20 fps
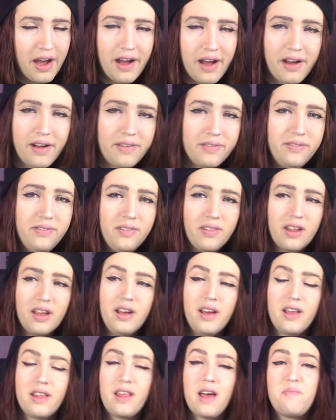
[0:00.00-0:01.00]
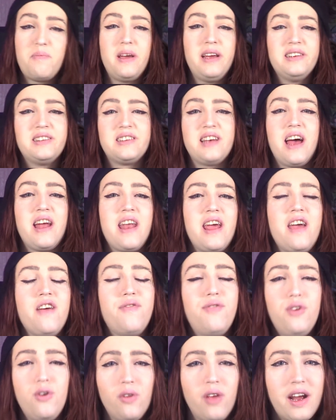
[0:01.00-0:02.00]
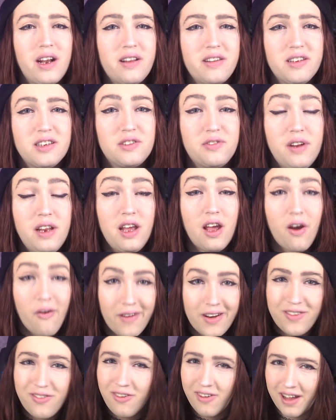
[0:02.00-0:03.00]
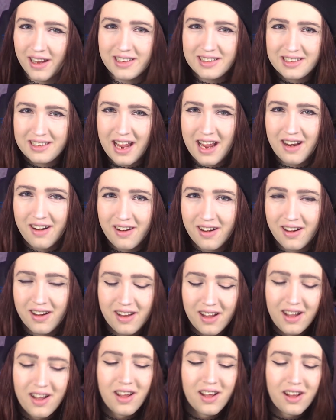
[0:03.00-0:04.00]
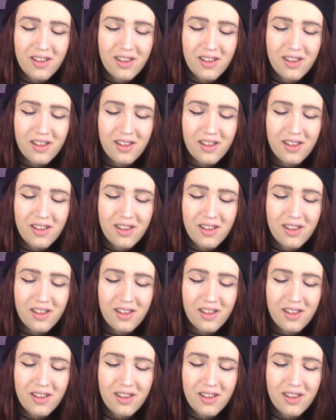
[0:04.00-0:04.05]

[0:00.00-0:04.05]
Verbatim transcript: That being said, if you liked this video and if you like standard,